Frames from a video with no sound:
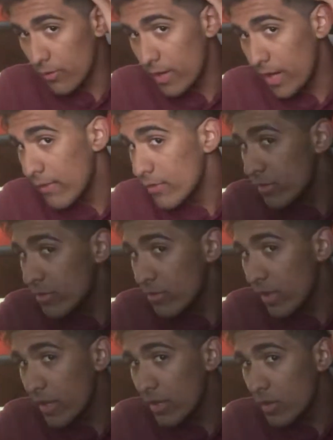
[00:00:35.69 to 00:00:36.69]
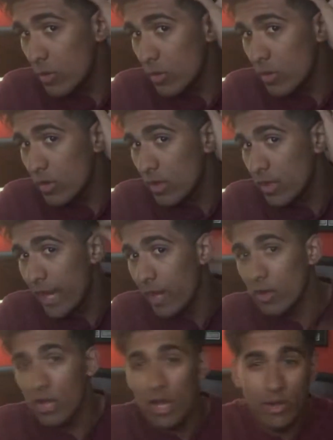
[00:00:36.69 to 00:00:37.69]
And I have a slight little
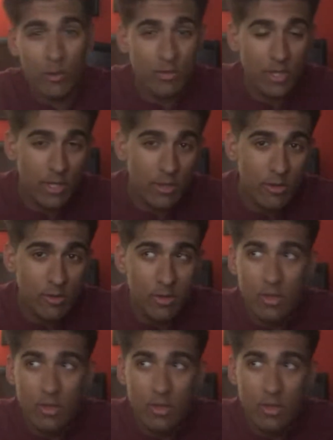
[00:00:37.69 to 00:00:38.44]
hairline over there.